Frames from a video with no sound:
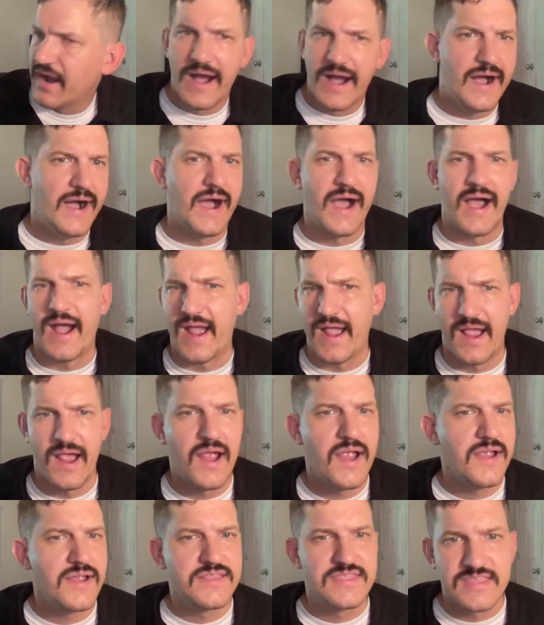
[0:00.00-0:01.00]

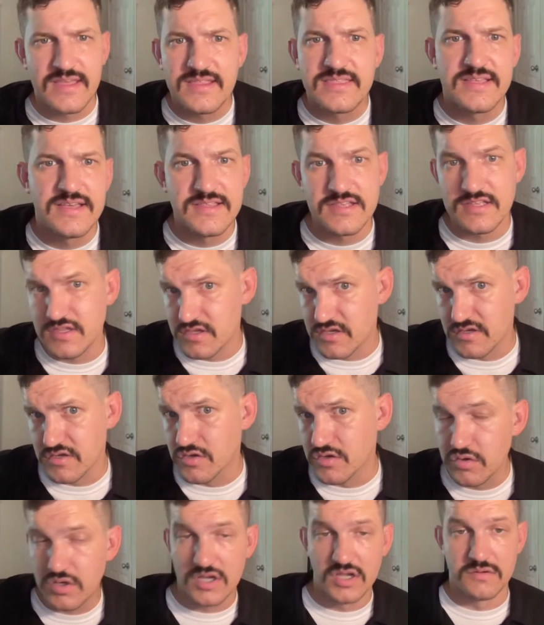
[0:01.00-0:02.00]
I think that
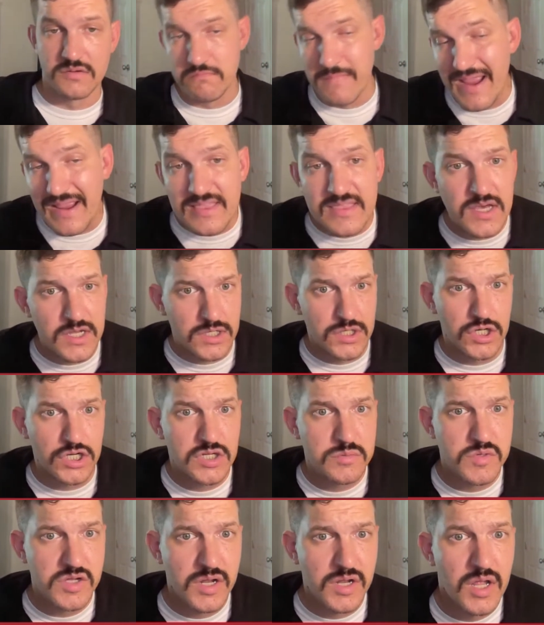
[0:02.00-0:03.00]
you could make that
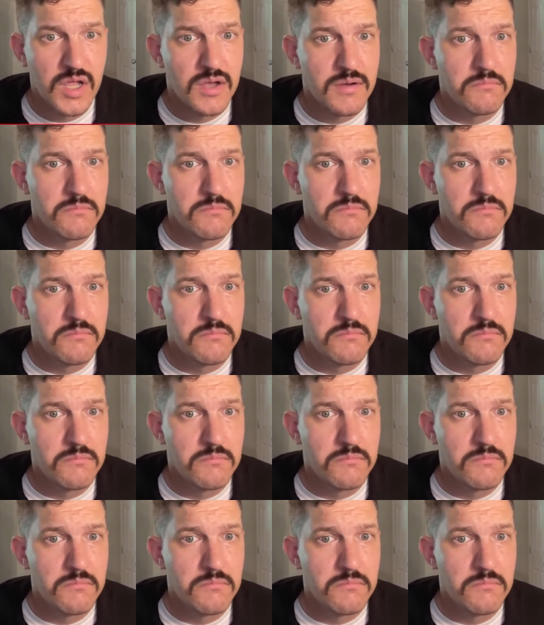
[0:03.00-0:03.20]
argument,